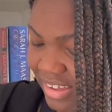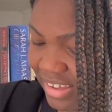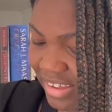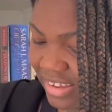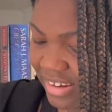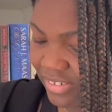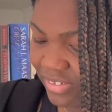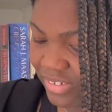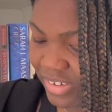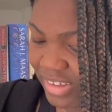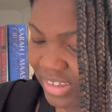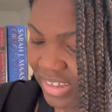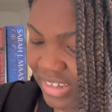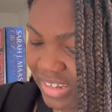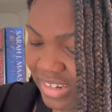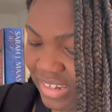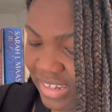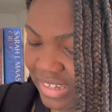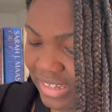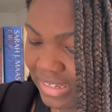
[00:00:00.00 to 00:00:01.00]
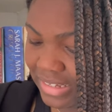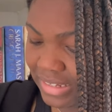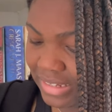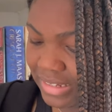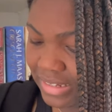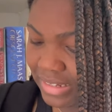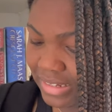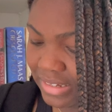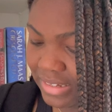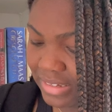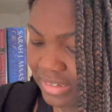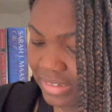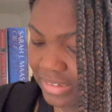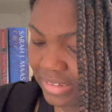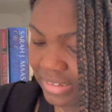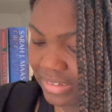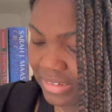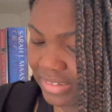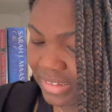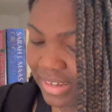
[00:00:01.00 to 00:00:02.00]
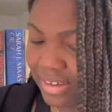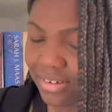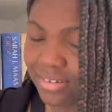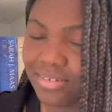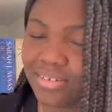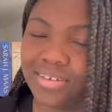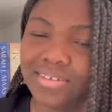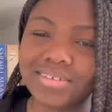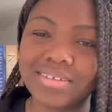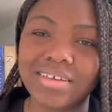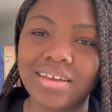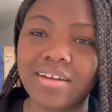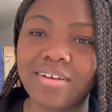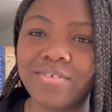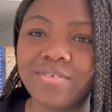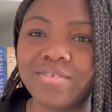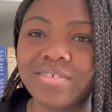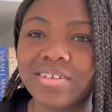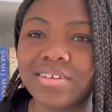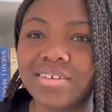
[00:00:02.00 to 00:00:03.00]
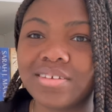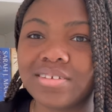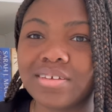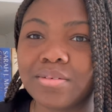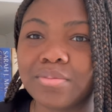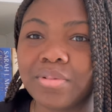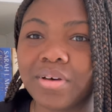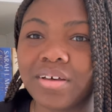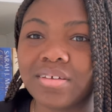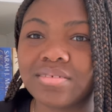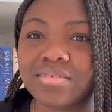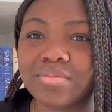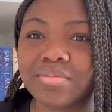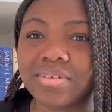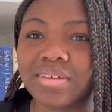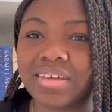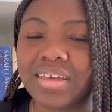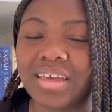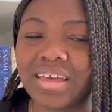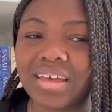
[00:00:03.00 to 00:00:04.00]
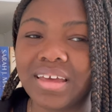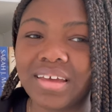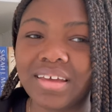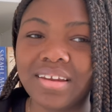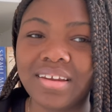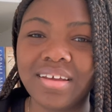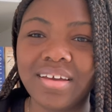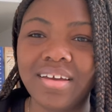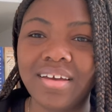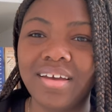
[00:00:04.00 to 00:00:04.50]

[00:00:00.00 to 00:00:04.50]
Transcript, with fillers: And if I could ease this out as carefully as I possibly can.